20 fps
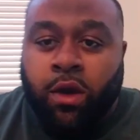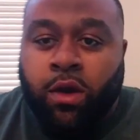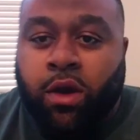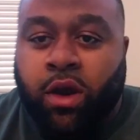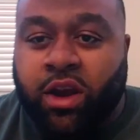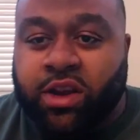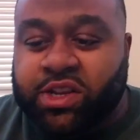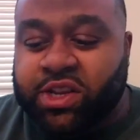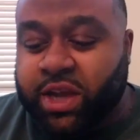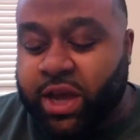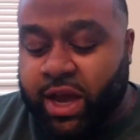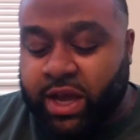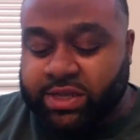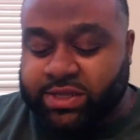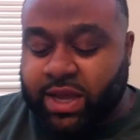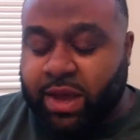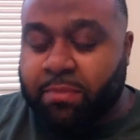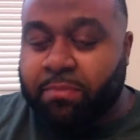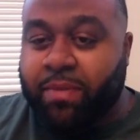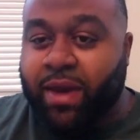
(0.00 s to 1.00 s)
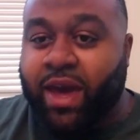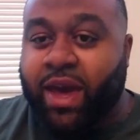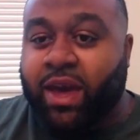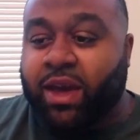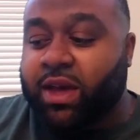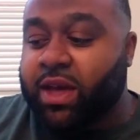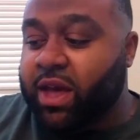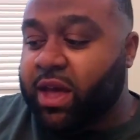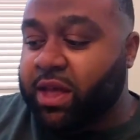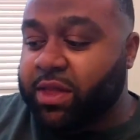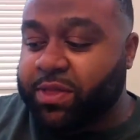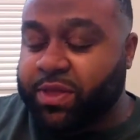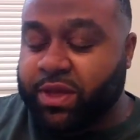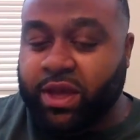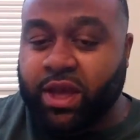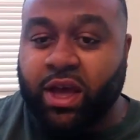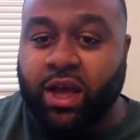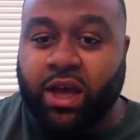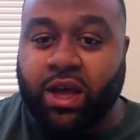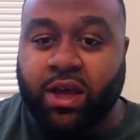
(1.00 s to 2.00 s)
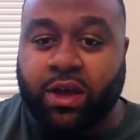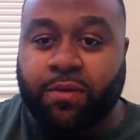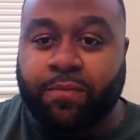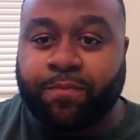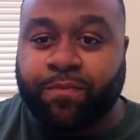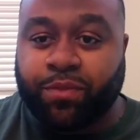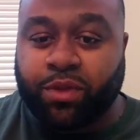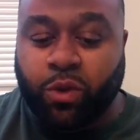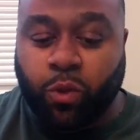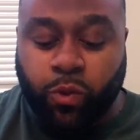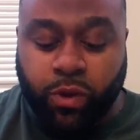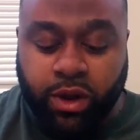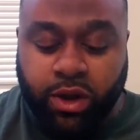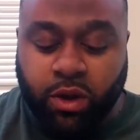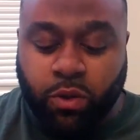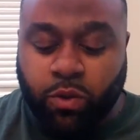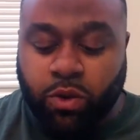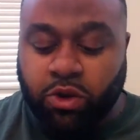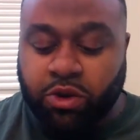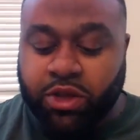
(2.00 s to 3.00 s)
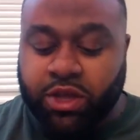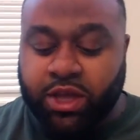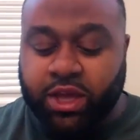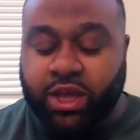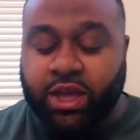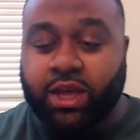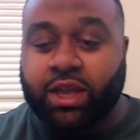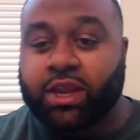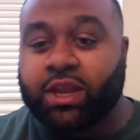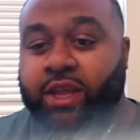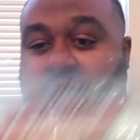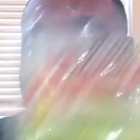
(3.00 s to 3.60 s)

Alright you guys, I'm back. The uh, the winner will get